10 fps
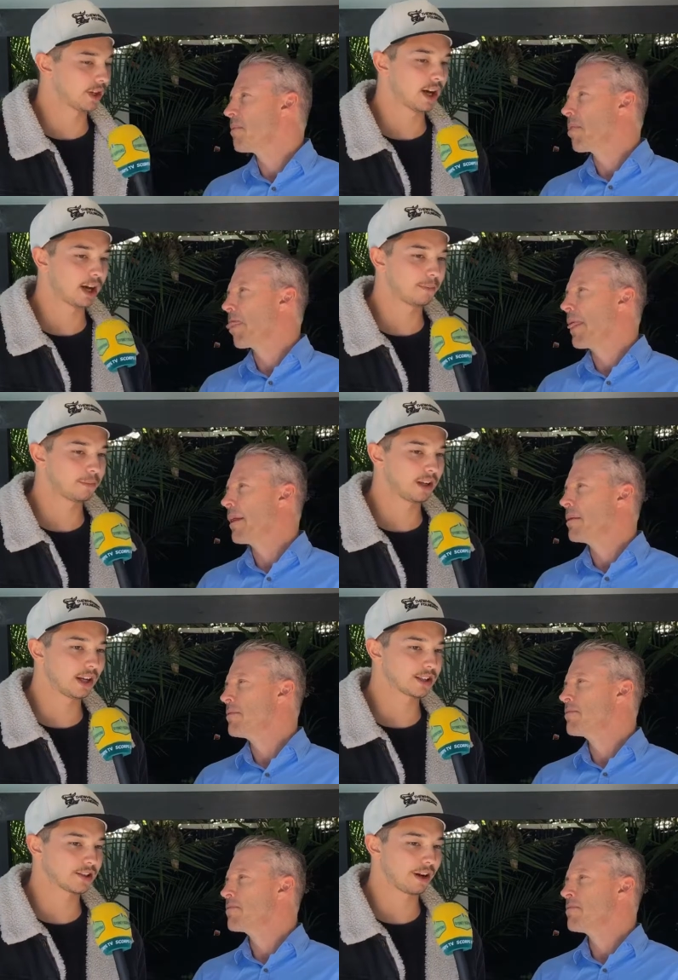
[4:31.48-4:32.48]
Speaker 1: Um,
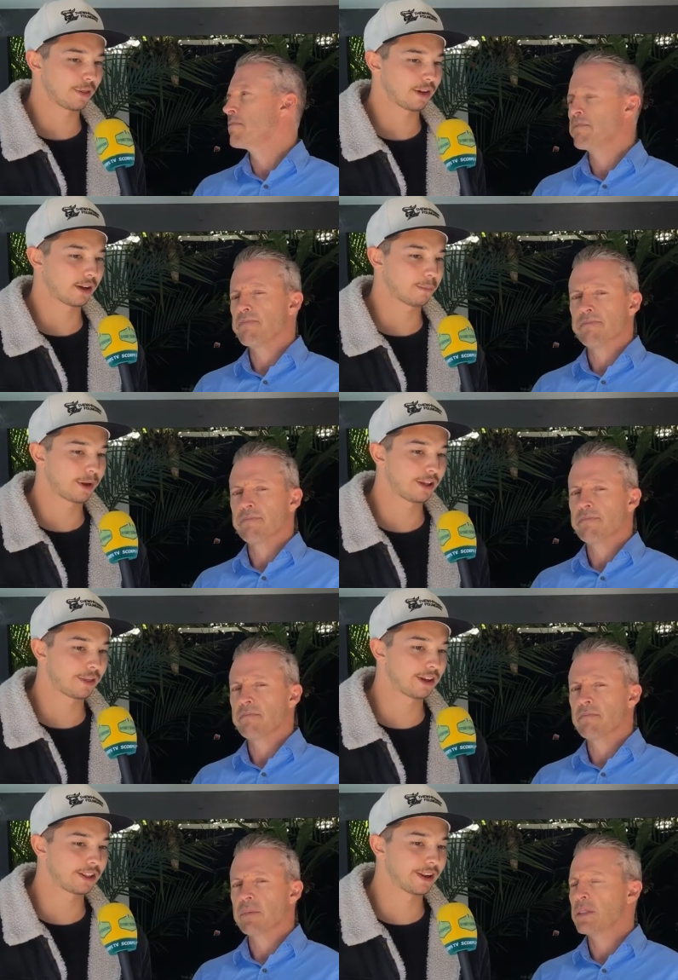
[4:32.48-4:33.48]
yeah, so I think a big
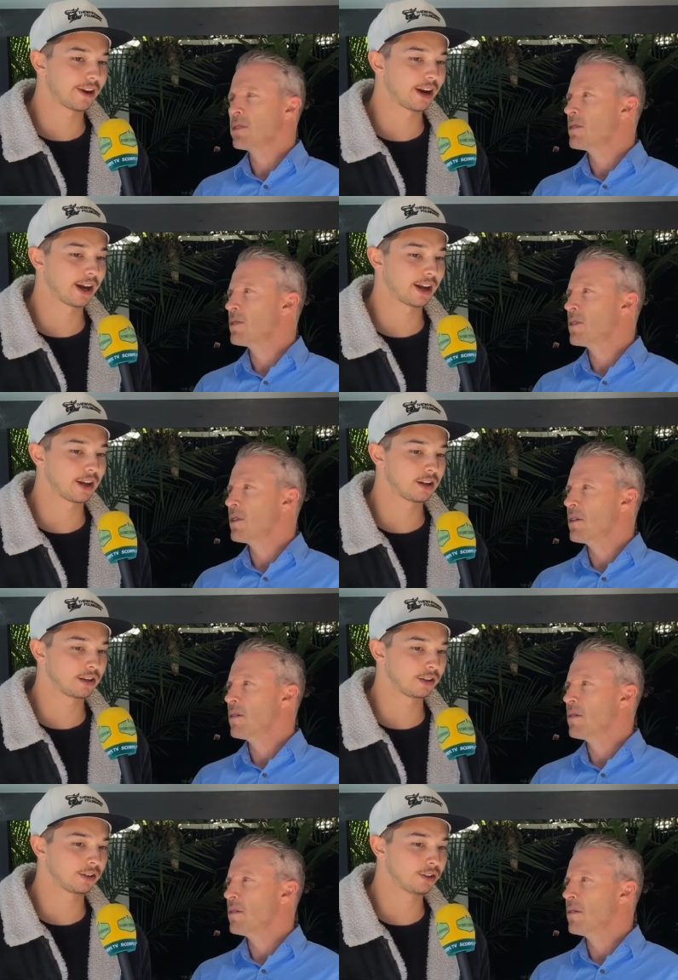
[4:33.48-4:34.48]
thing that I
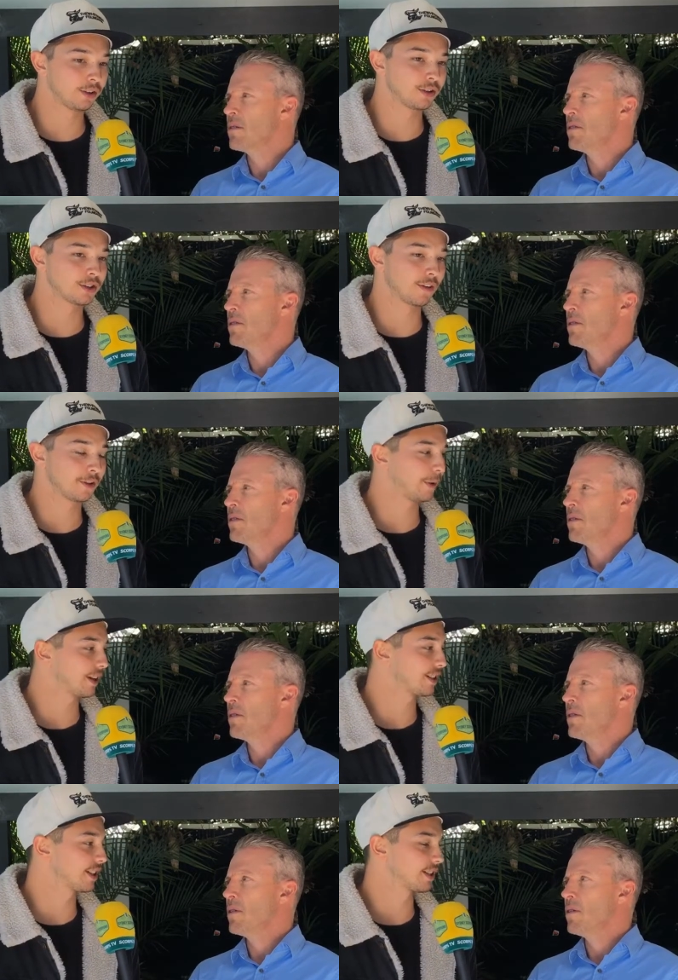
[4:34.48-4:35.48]
used over the
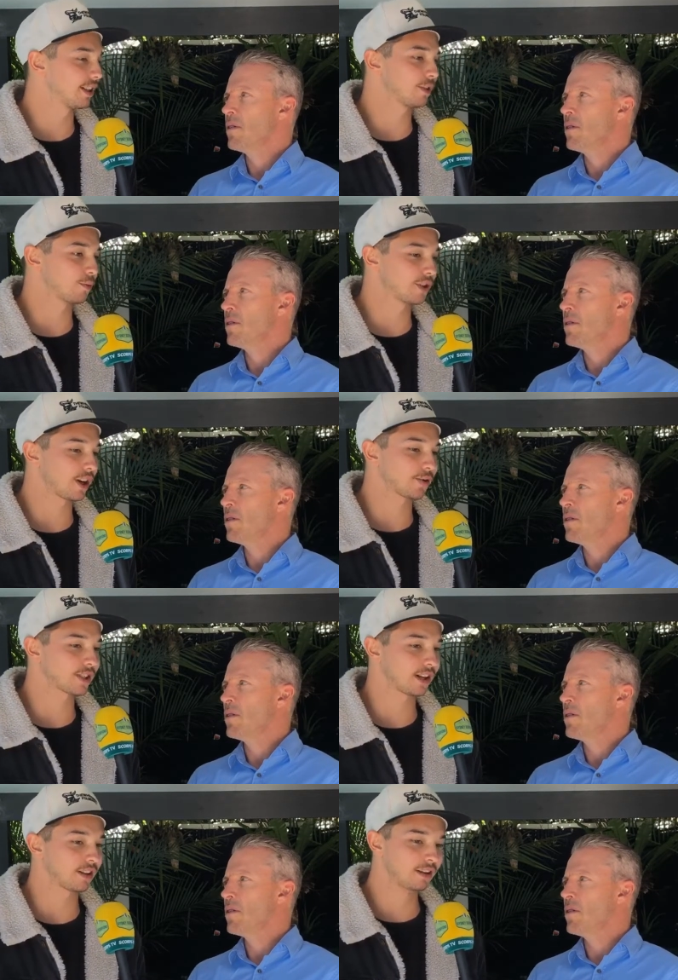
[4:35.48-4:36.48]
past six years was goal
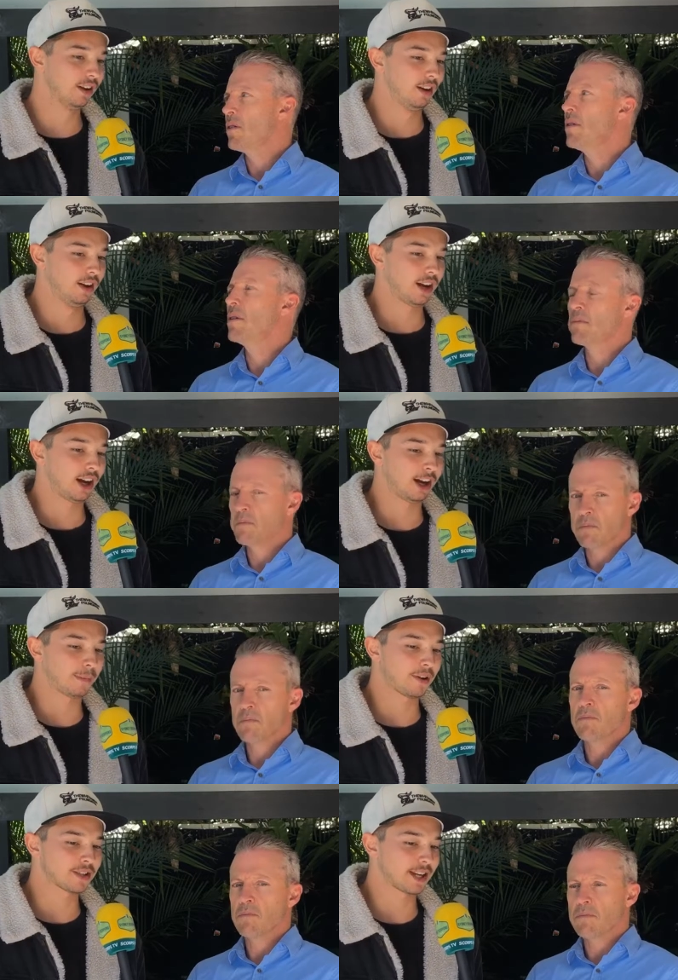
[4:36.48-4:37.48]
setting.
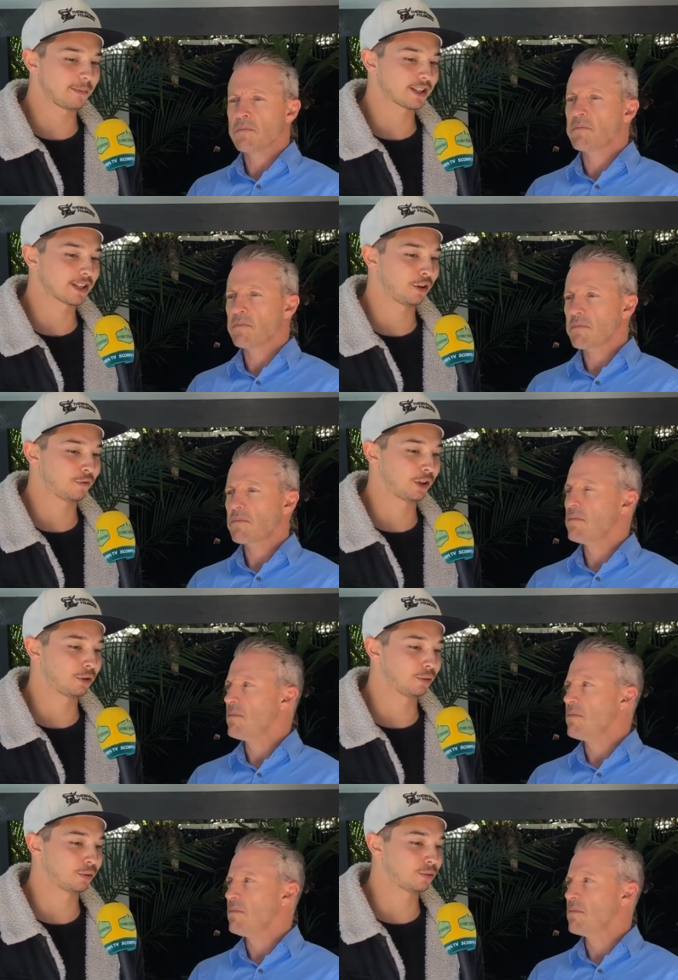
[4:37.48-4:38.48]
Um, I'd set myself
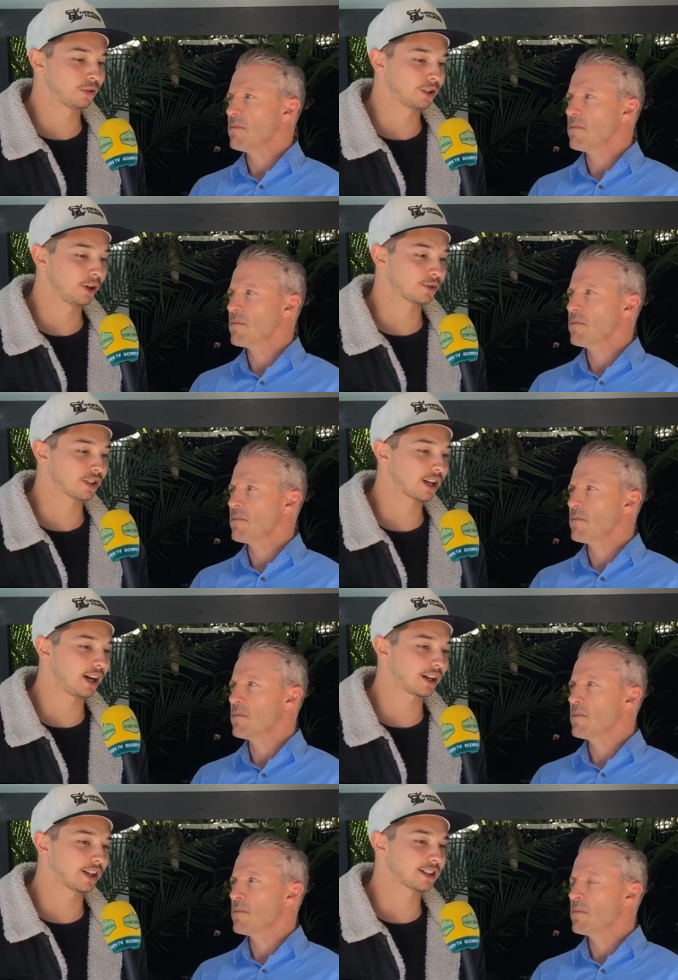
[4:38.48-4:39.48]
little goals and
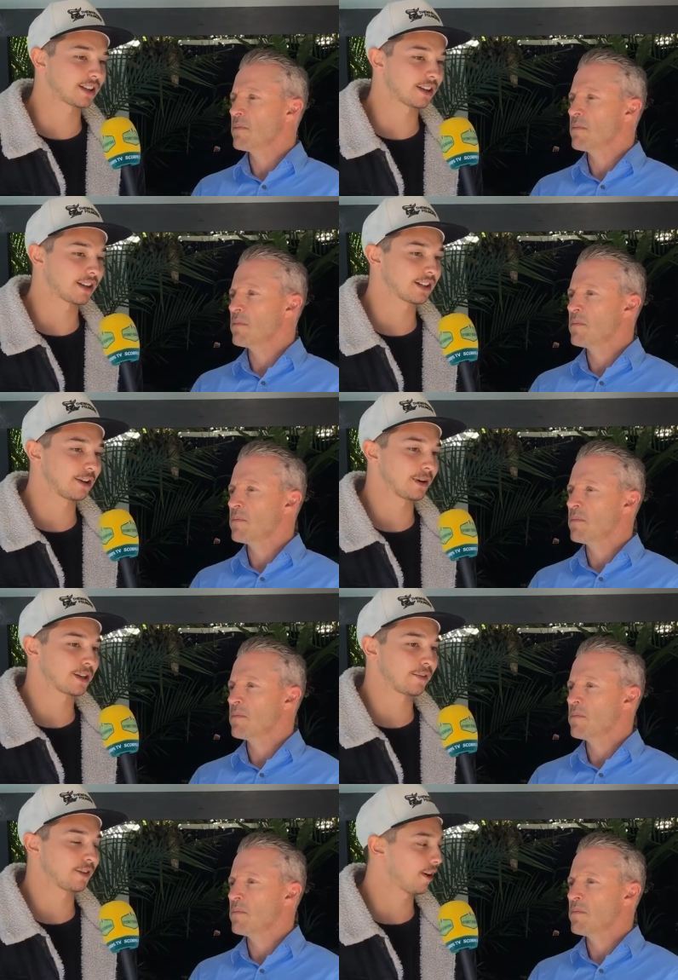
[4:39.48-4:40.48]
targets and uh, give
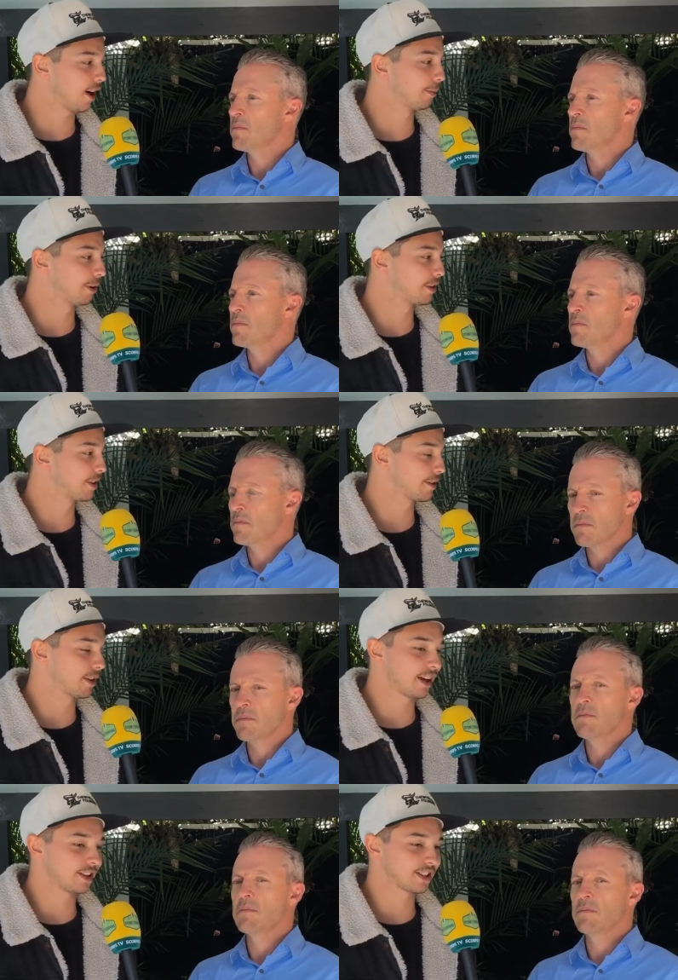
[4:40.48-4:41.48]
myself a time limit
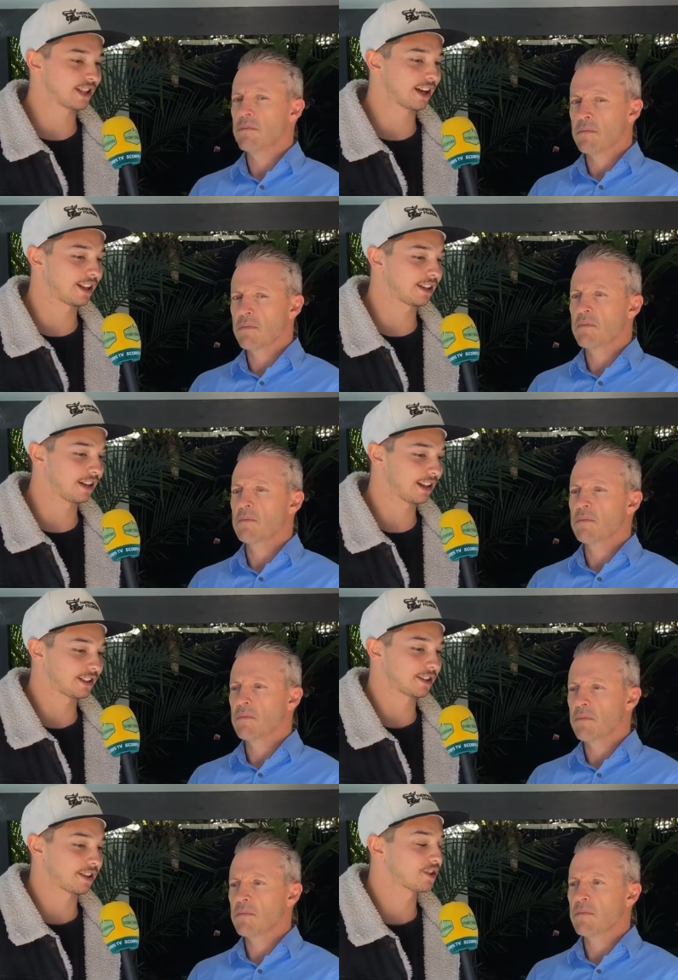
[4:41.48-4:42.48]
and just say
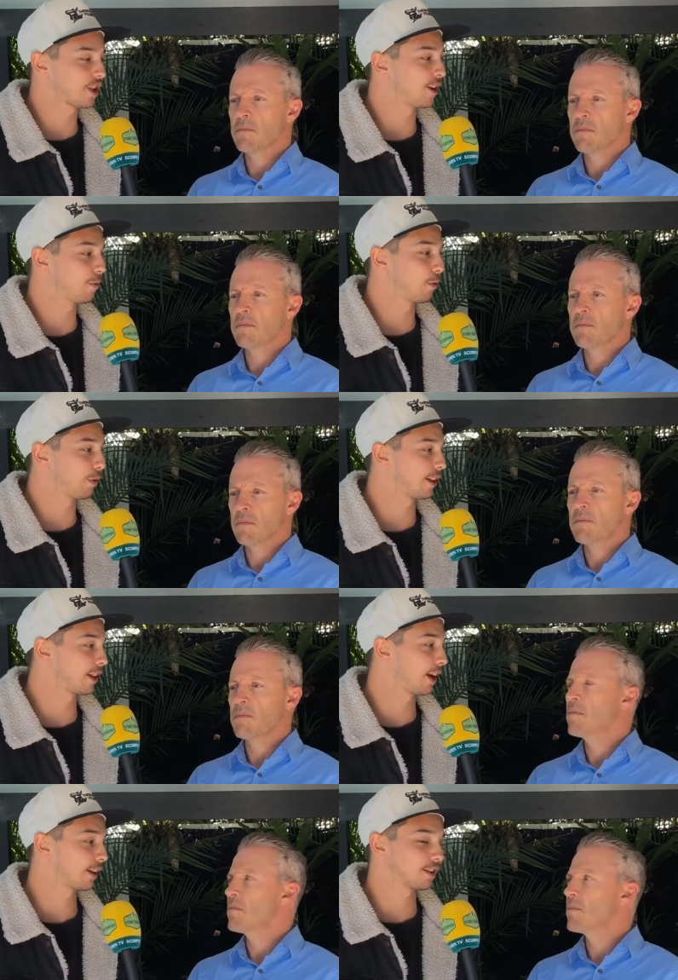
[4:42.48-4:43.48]
this is an achievable thing
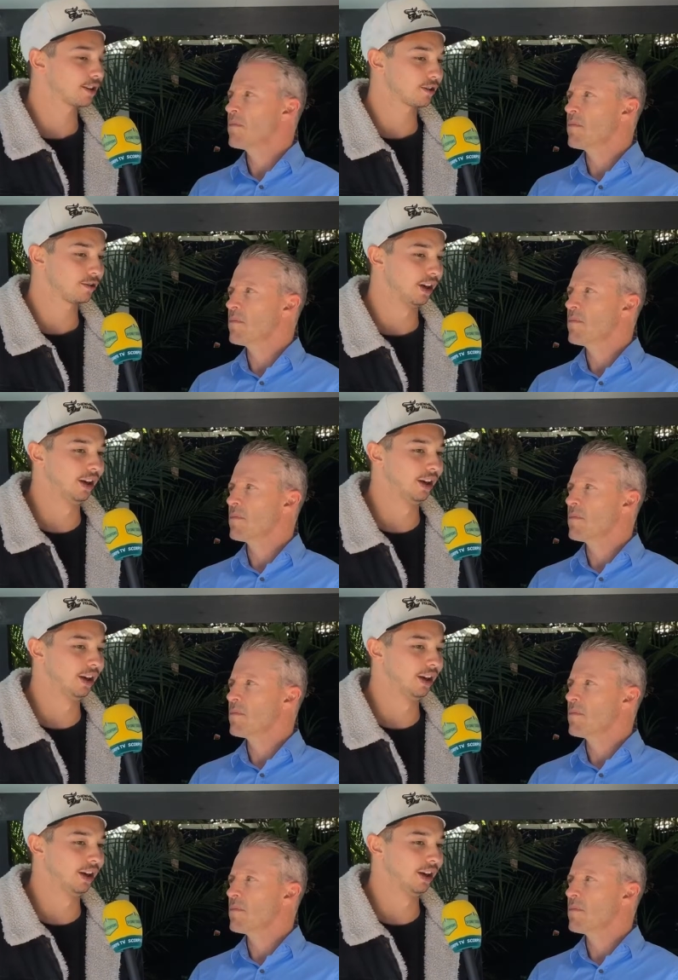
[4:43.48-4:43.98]
that I can do.